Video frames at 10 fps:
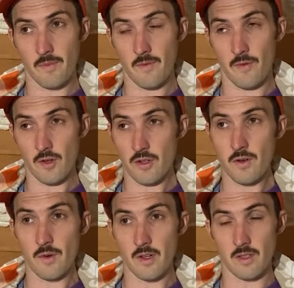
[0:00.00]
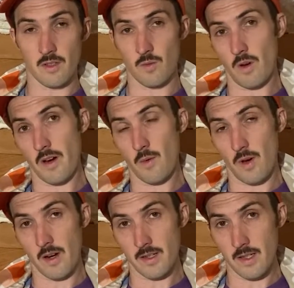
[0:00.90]
for two reasons. One, I
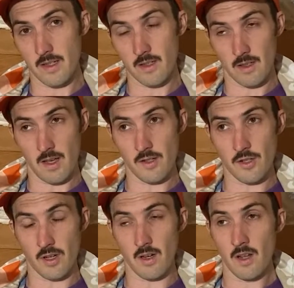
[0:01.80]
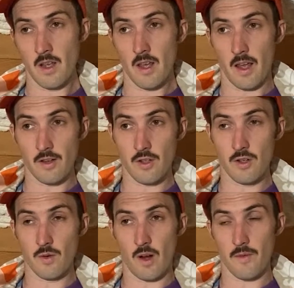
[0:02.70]
want a diesel engine, and
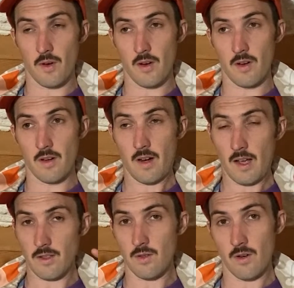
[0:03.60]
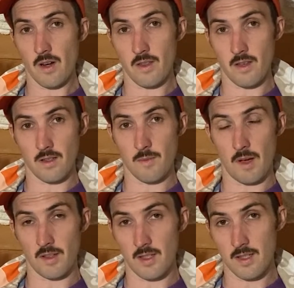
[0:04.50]
two, I've heard not so great things
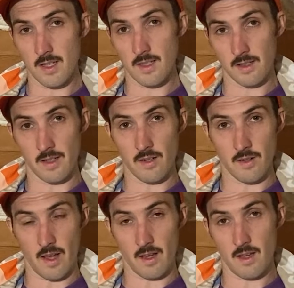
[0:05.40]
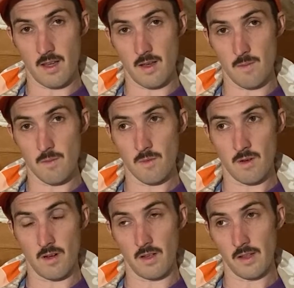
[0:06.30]
about the 6 liter that came
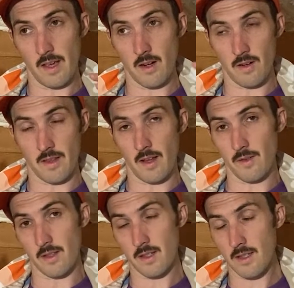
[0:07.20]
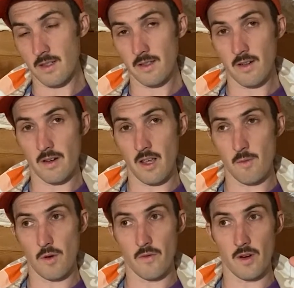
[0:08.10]
later. The 6 liter came
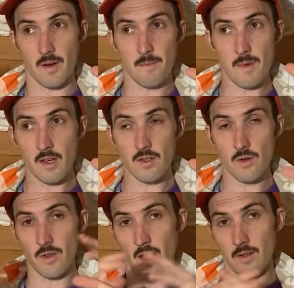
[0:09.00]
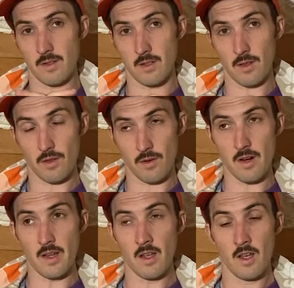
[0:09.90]
over in
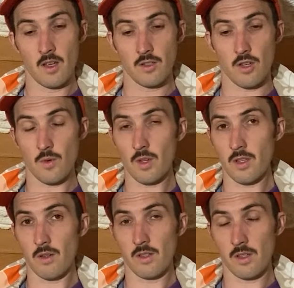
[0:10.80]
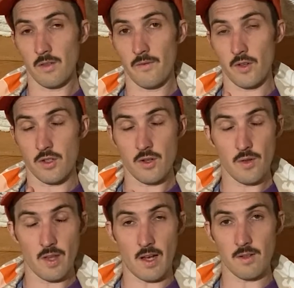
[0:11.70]
mid-2003. So you're really only looking for
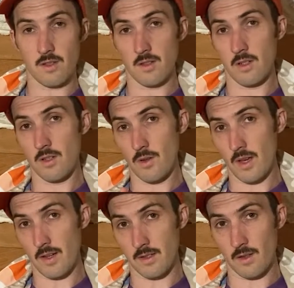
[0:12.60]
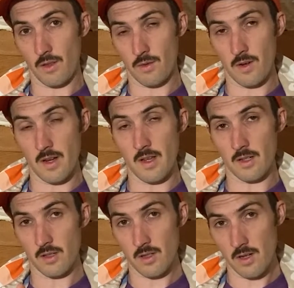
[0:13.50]
2000 to 2003
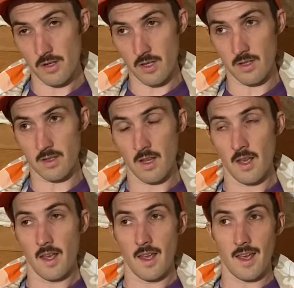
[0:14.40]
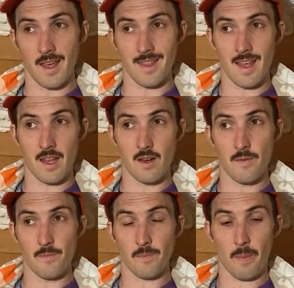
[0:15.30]
Excursions. And then,
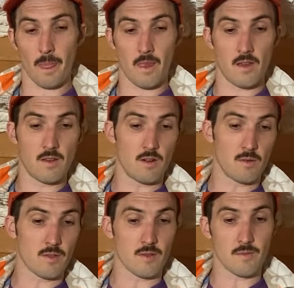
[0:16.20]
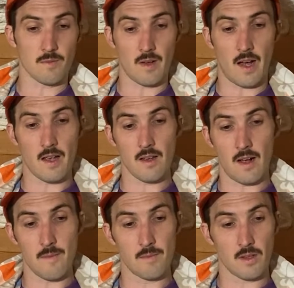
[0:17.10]
so
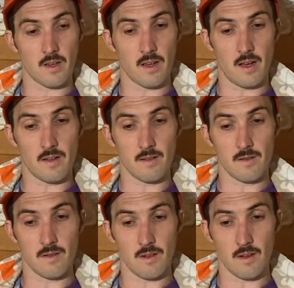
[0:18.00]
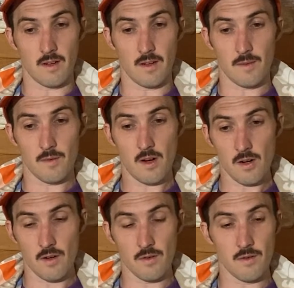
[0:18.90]
I'm looking on Car
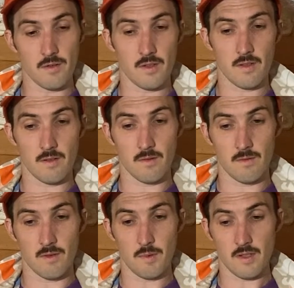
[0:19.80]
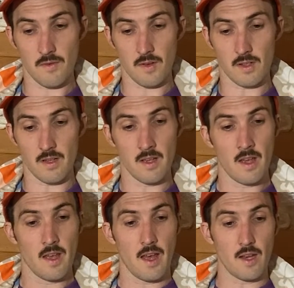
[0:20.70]
Gurus specifically,
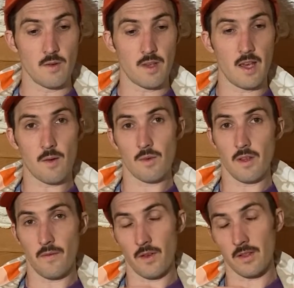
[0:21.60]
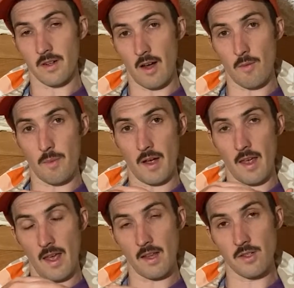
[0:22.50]
and you can't really filter out by
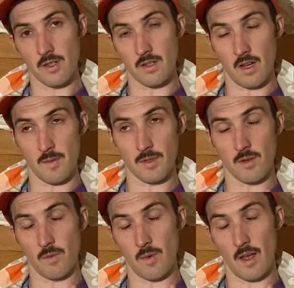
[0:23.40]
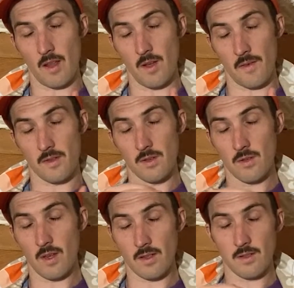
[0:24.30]
engine type. So you have to do
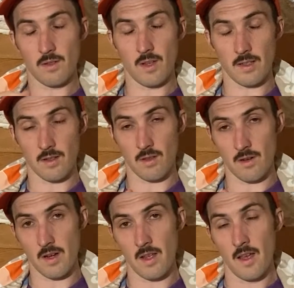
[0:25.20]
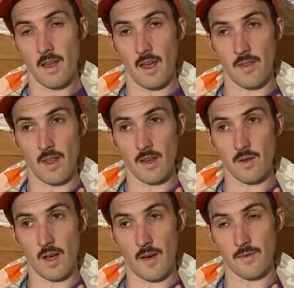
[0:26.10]
2000, 2003, and then you
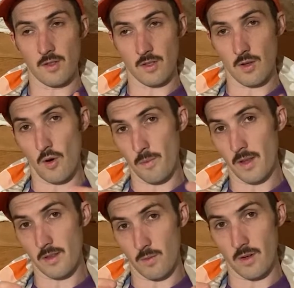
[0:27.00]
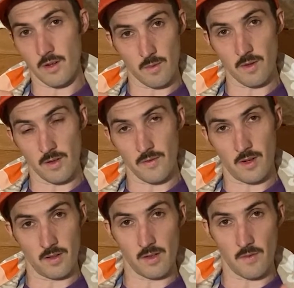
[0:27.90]
have to just hope that the one you really
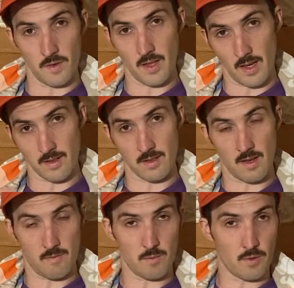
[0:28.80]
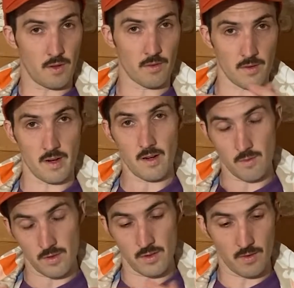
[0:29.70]
fall in love with has a 7.3 in it,
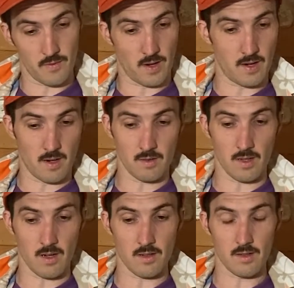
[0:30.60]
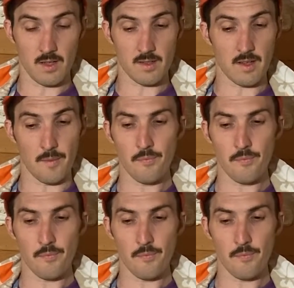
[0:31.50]
which you can find out later in the listing.